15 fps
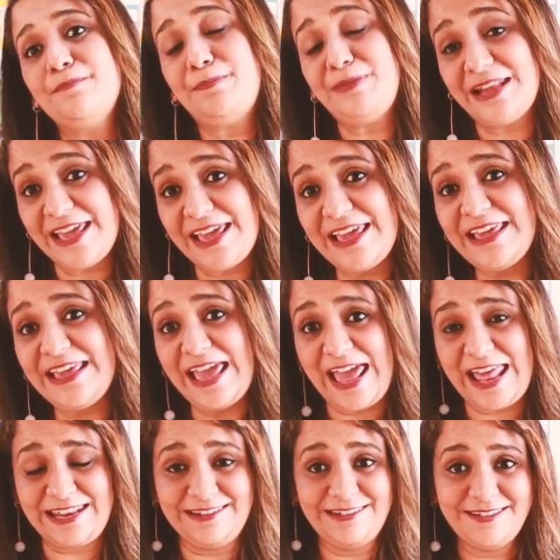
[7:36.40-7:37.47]
playing
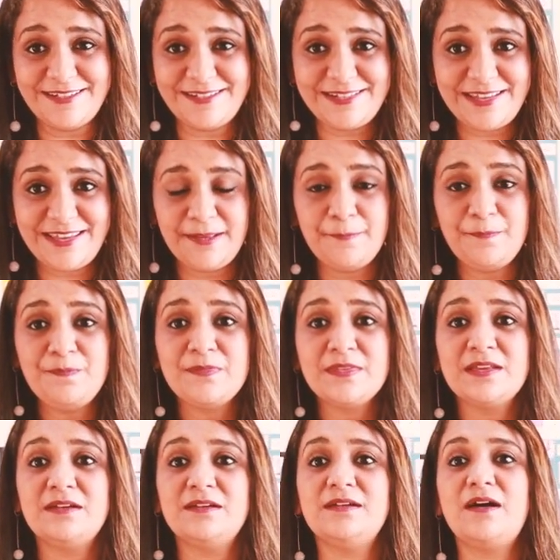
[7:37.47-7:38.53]
and learning,
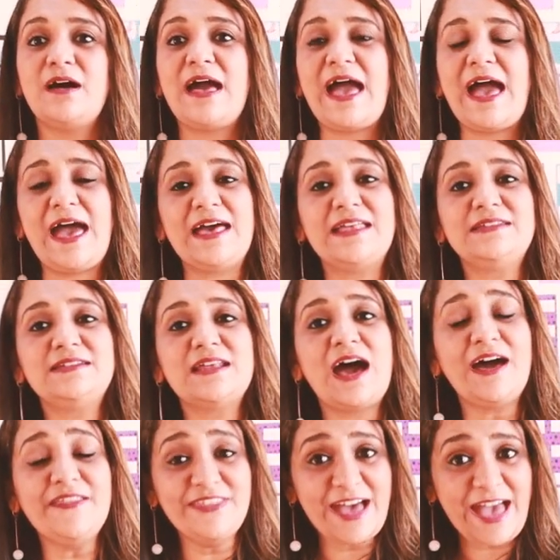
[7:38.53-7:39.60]
and
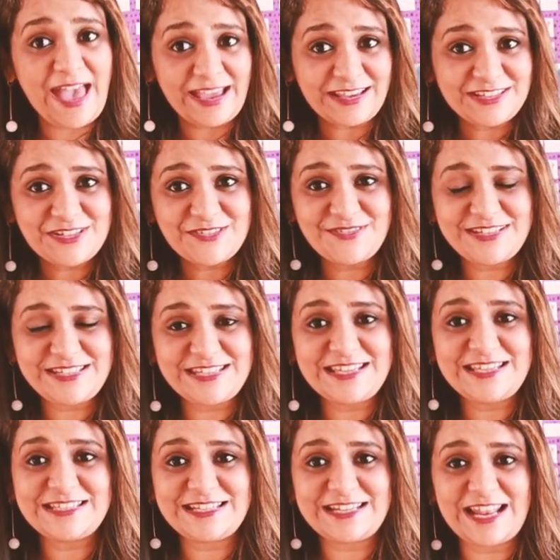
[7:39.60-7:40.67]
other
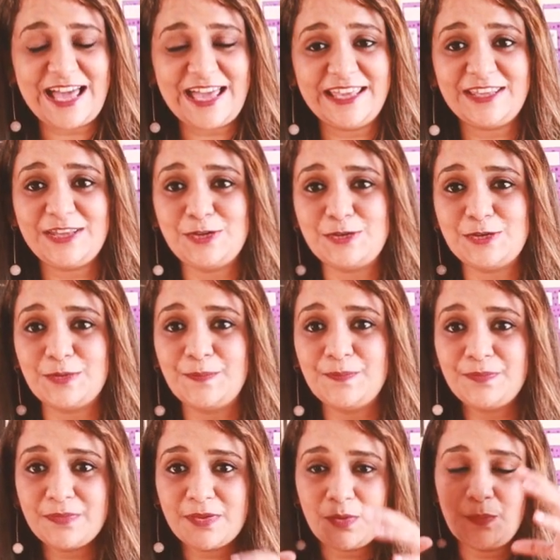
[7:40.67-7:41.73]
activities like
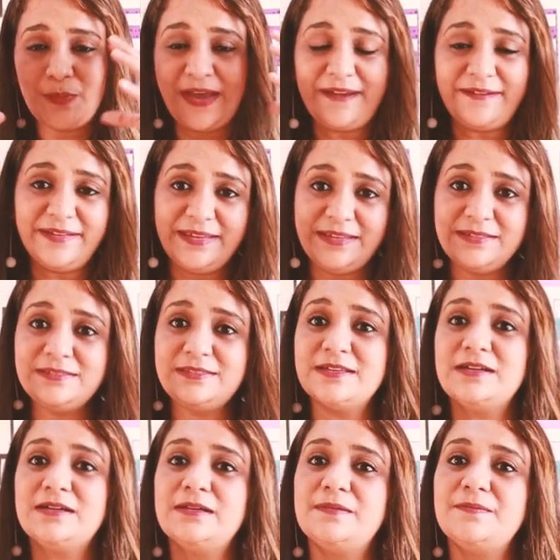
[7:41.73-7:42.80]
wearing
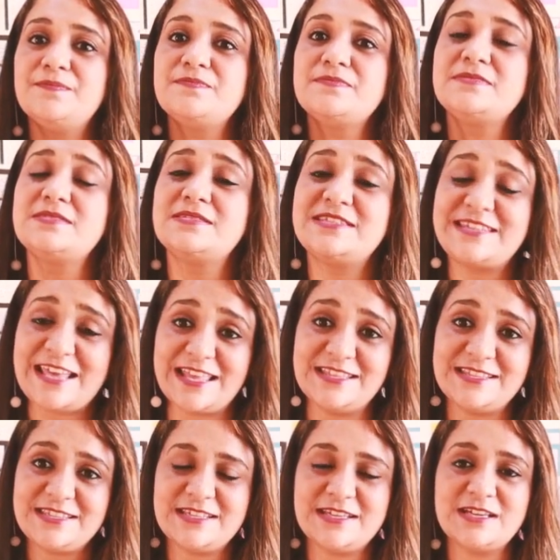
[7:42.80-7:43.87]
the
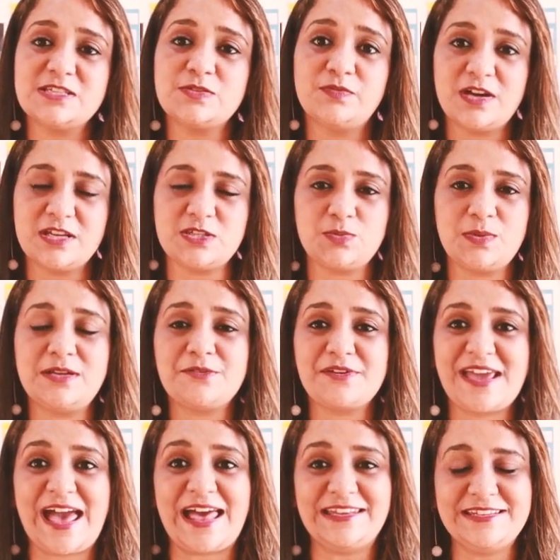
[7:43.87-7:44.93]
sensors, virtual
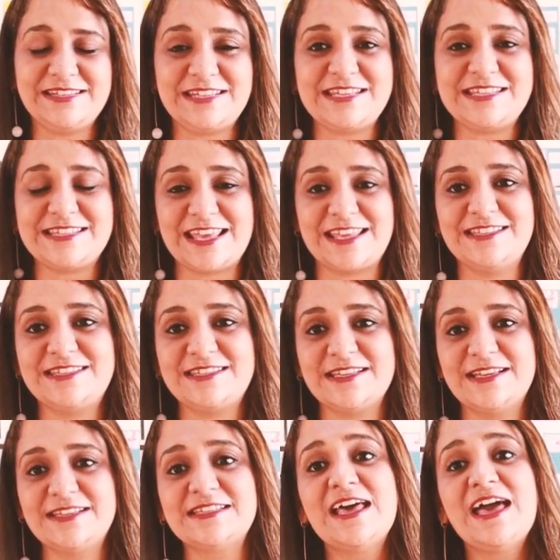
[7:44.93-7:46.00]
reality
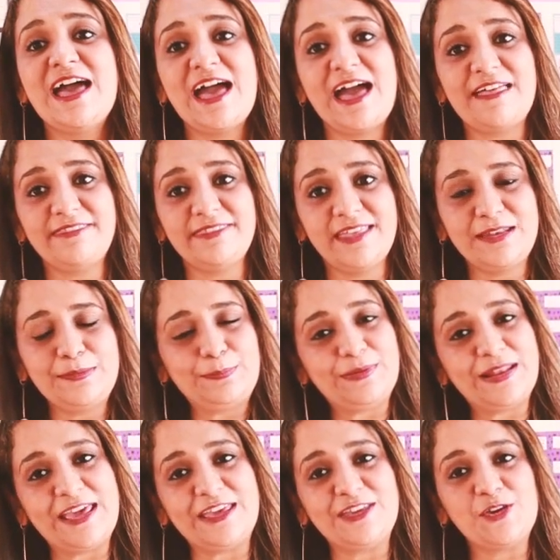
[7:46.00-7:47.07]
sensors, and then
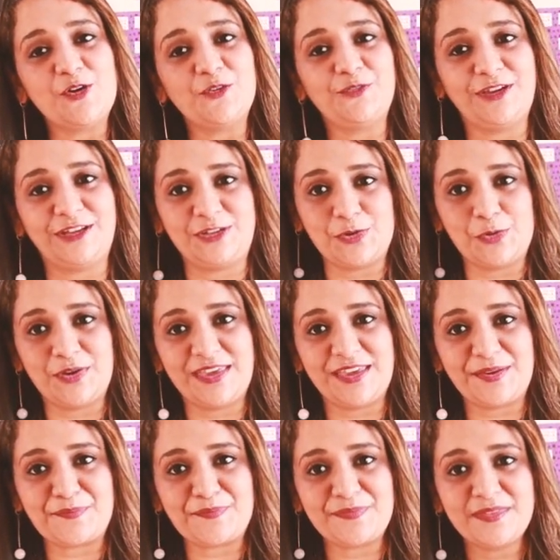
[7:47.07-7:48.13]
playing your video
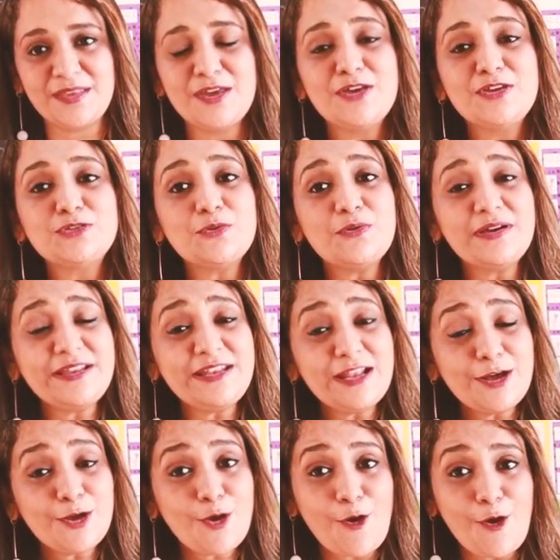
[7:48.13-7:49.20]
game. So in
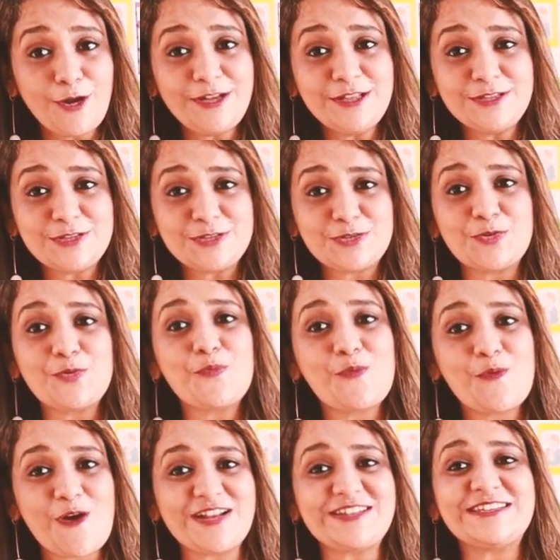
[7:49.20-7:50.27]
accordance to
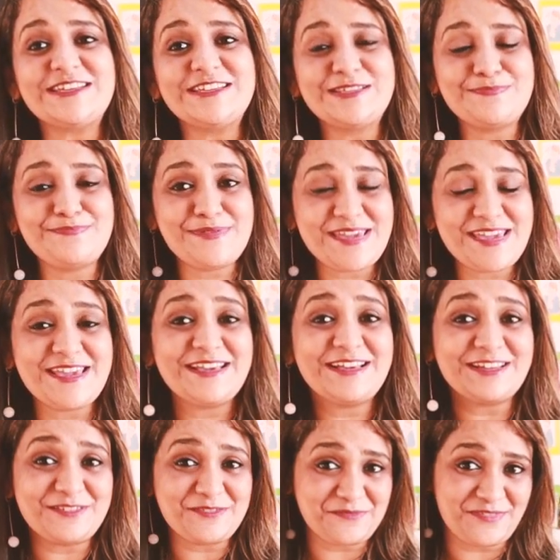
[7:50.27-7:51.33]
what is being
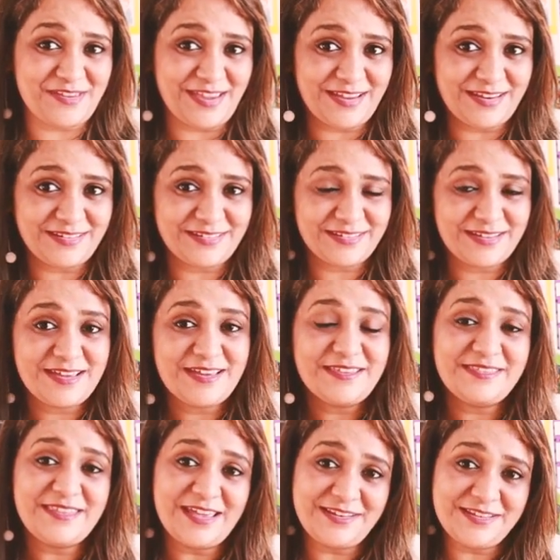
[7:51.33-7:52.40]
conveyed,
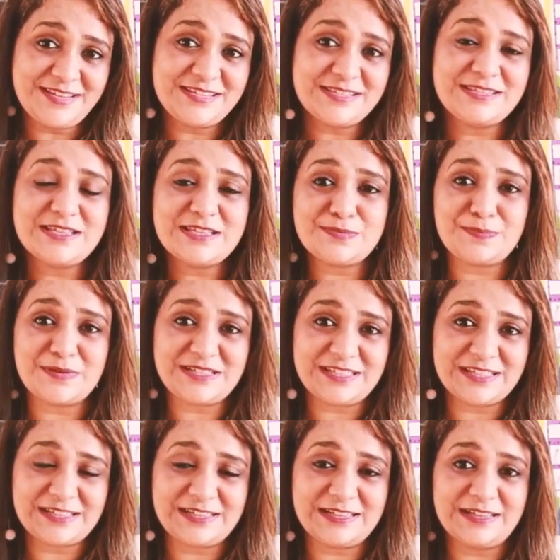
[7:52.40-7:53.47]
there is this
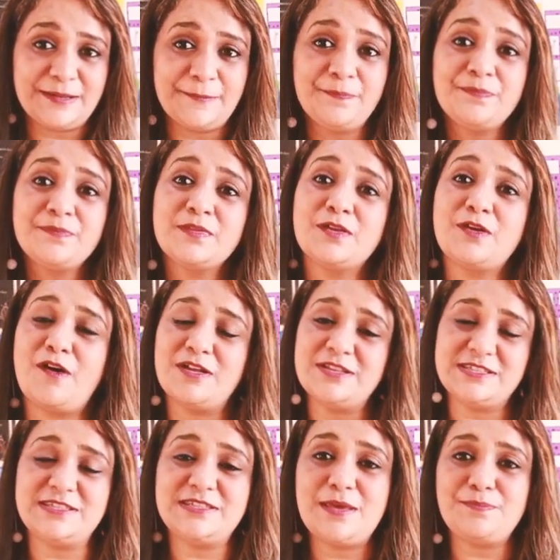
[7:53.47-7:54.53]
particular
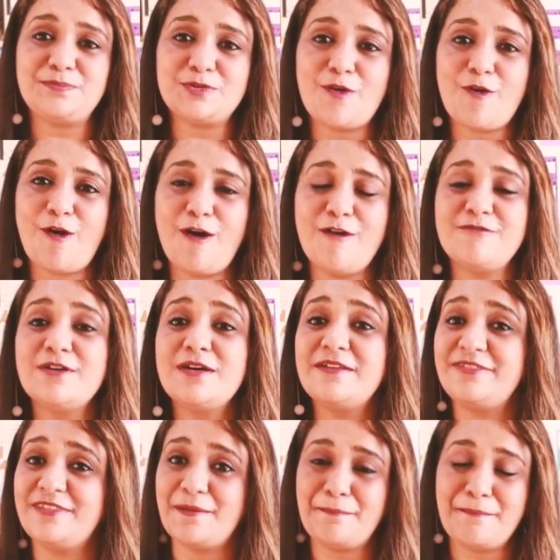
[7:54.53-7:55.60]
concept of
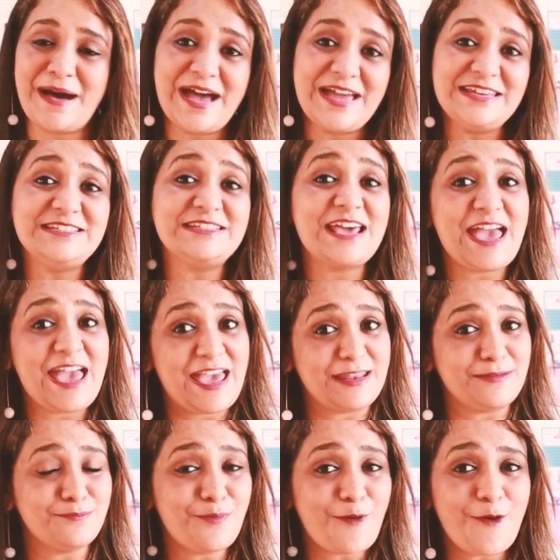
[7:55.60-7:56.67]
the mind
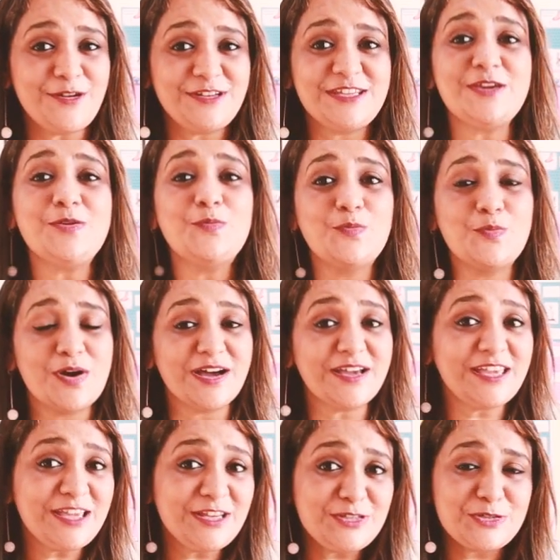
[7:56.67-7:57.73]
and body
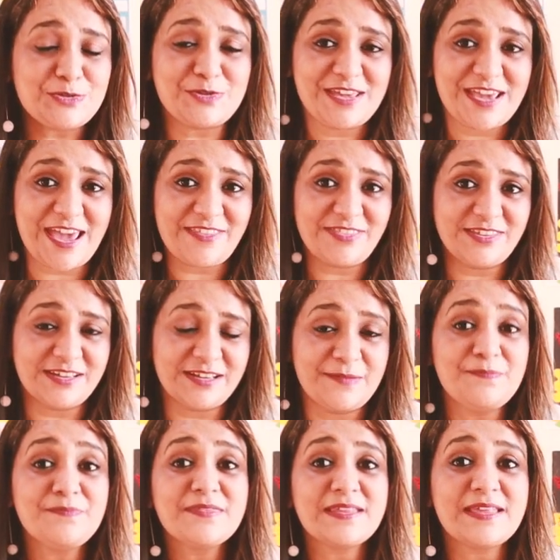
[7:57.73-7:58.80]
working
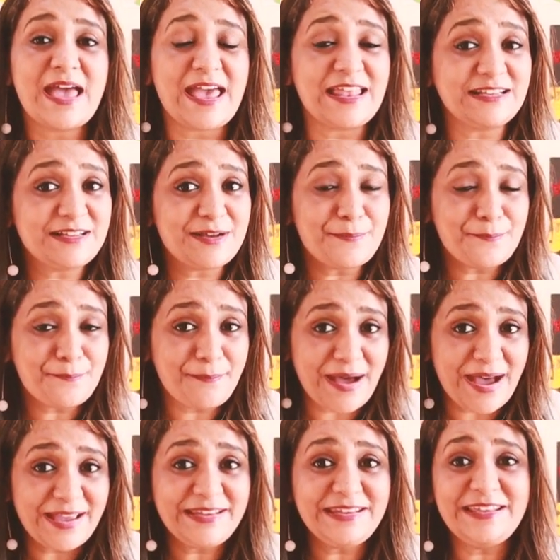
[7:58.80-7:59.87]
together and
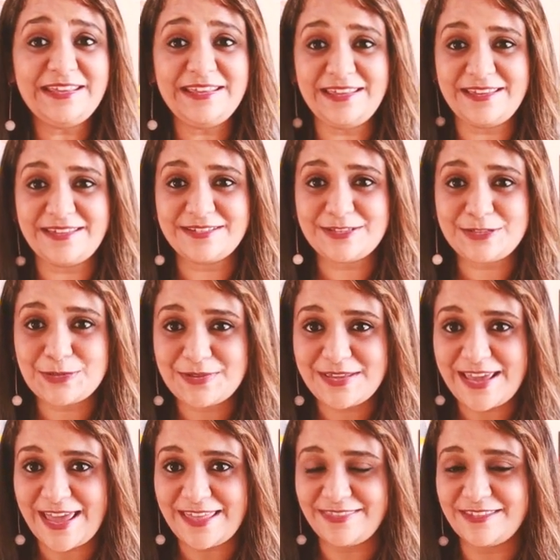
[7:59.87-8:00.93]
combining
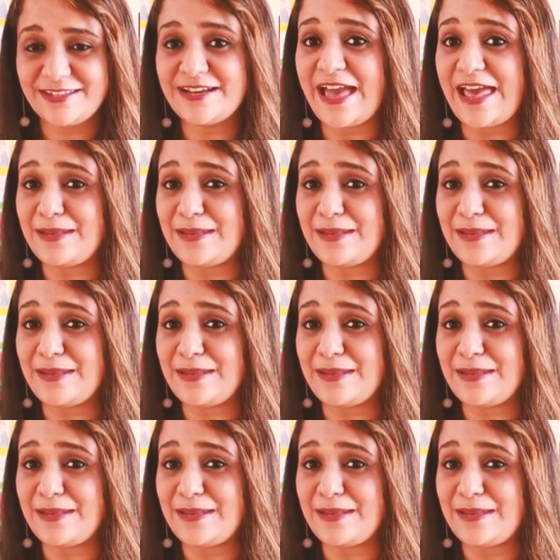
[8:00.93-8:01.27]
together